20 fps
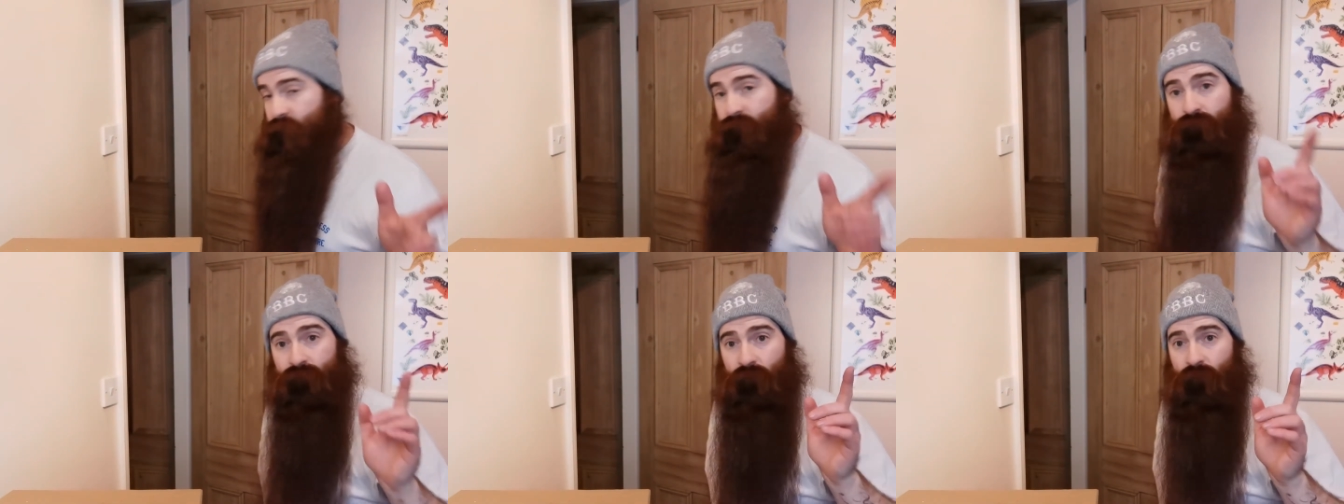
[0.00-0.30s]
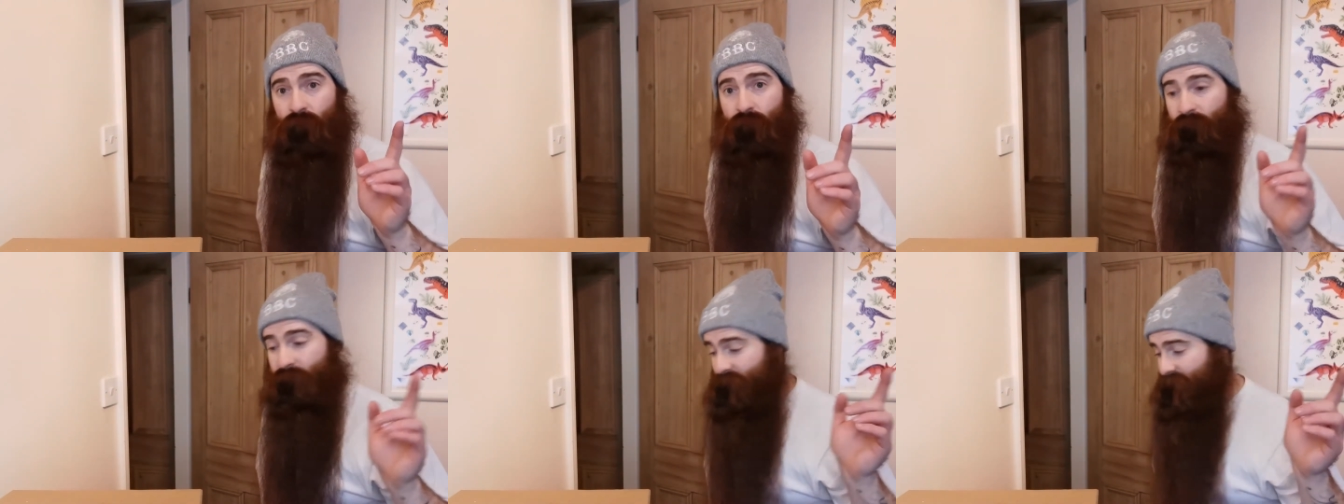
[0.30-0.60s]

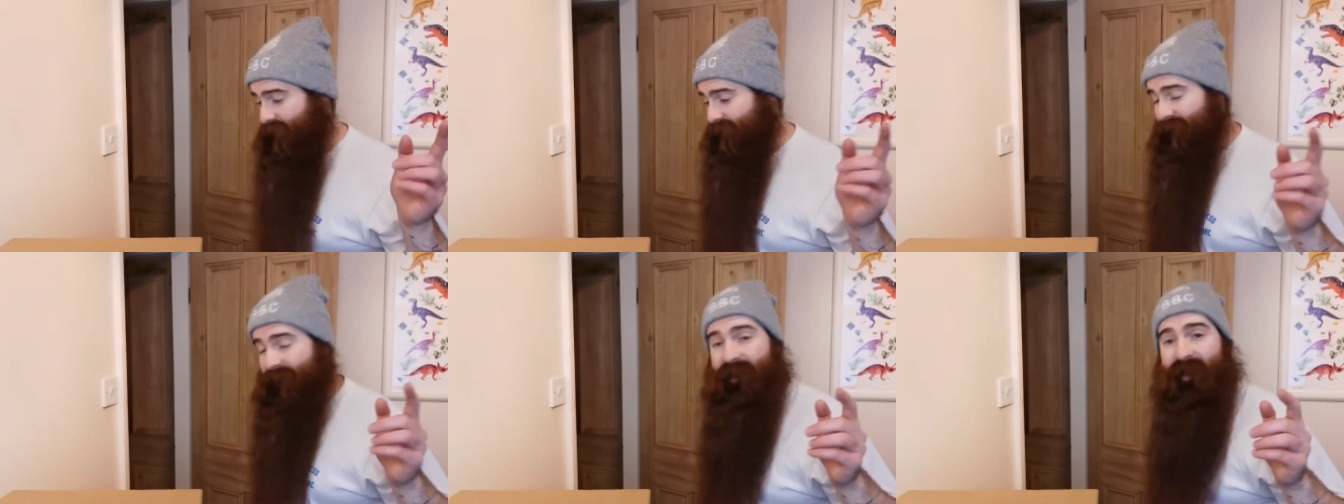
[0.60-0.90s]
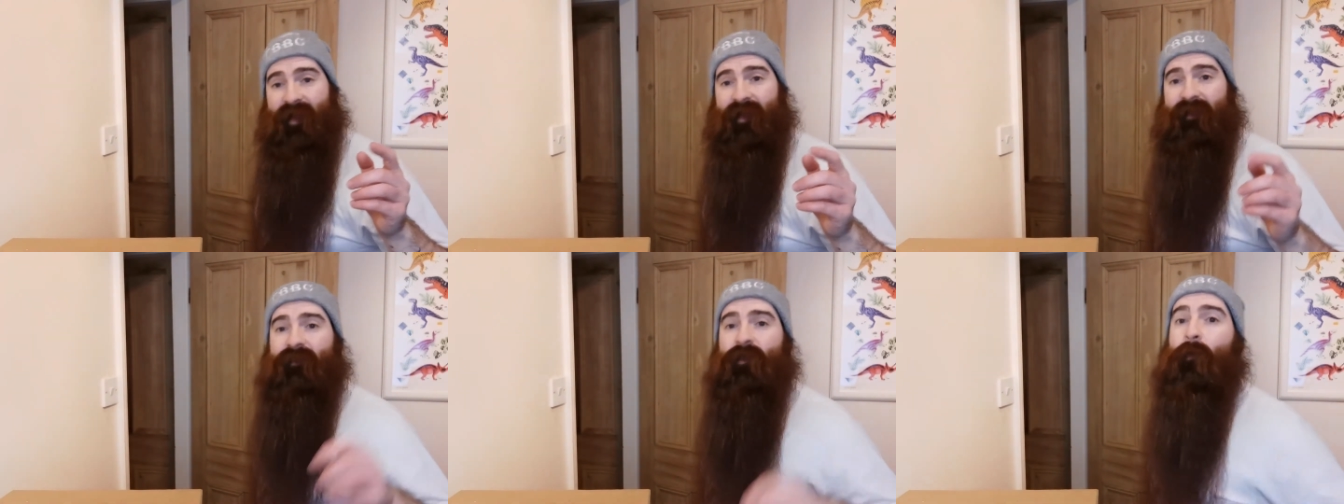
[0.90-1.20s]
So this
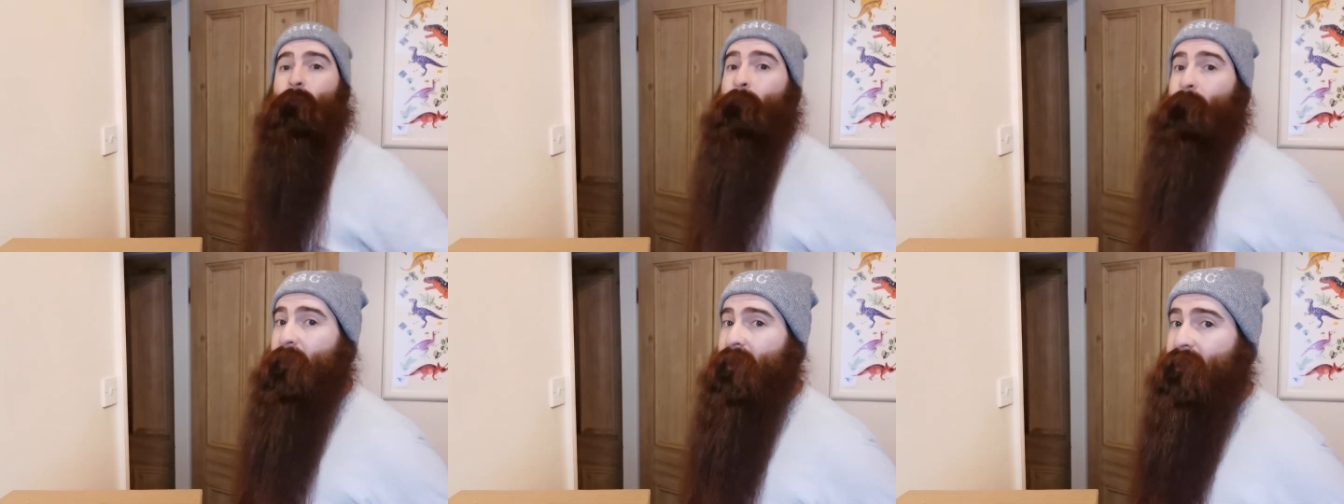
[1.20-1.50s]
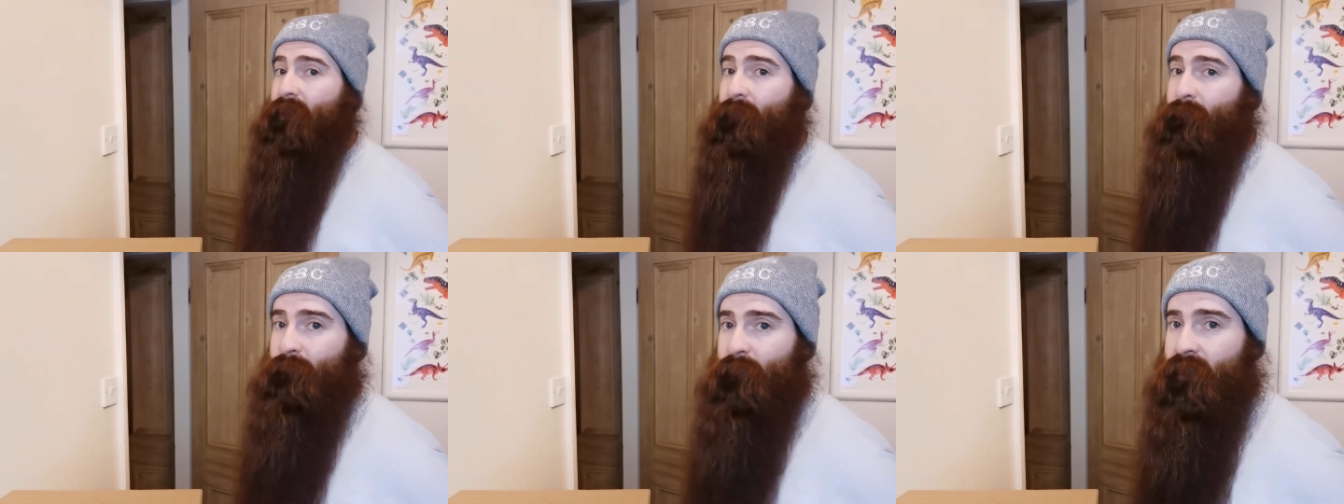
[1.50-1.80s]
is
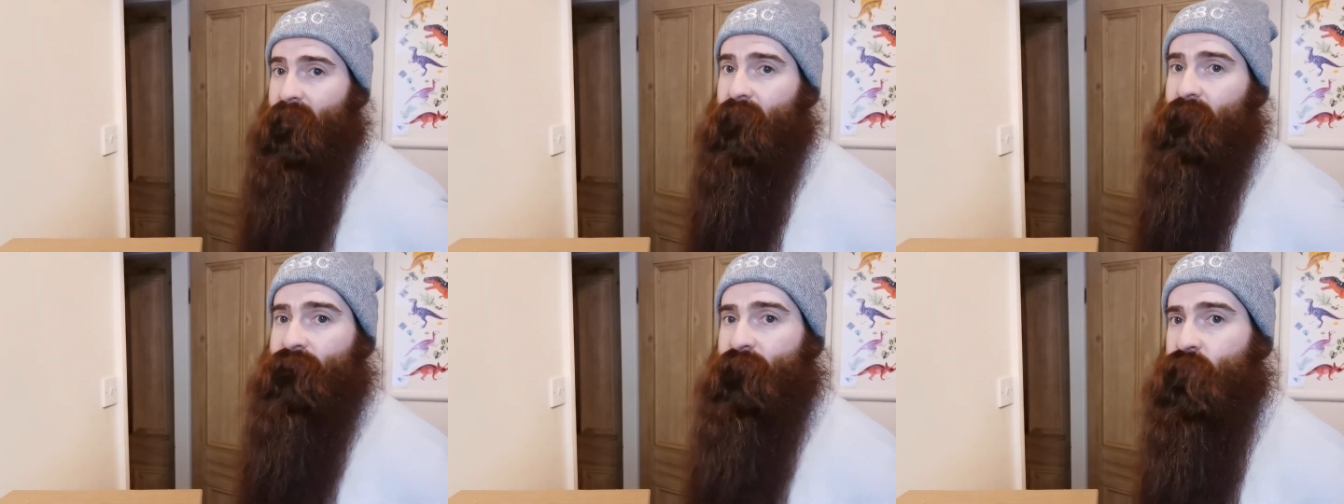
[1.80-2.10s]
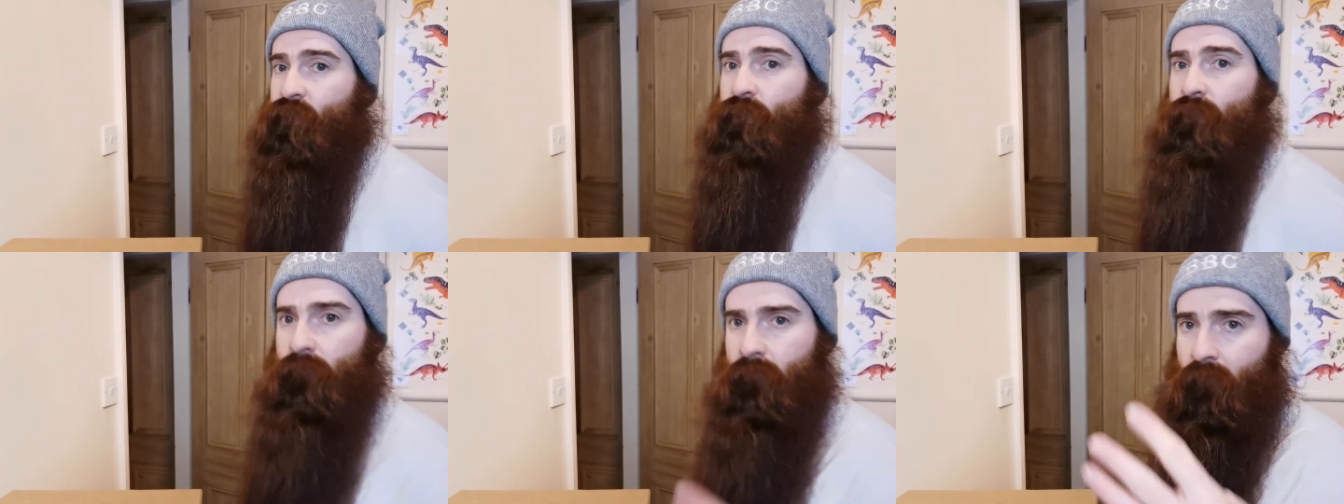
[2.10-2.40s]
beer mail
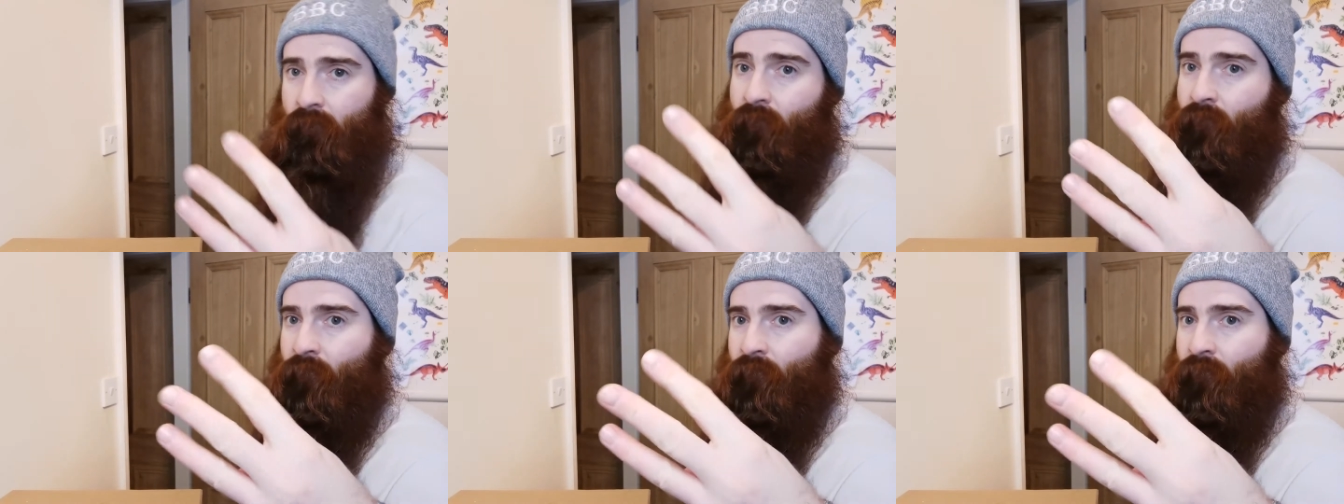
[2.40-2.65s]
video